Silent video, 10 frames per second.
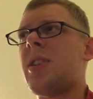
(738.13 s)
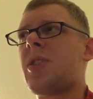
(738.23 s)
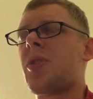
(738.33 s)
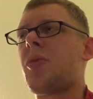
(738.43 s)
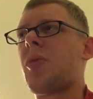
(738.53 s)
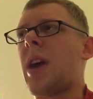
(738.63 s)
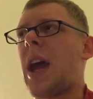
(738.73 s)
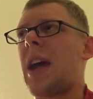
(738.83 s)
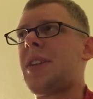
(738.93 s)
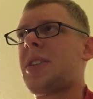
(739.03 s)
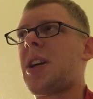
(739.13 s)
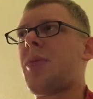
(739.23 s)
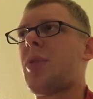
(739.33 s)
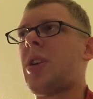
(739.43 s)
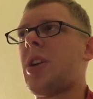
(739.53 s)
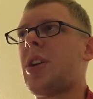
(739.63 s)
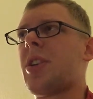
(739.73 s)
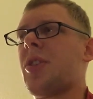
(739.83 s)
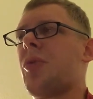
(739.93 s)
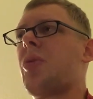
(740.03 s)
So as time went on
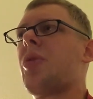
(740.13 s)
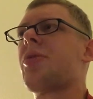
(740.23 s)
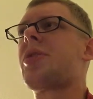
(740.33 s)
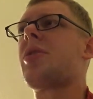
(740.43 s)
and the rules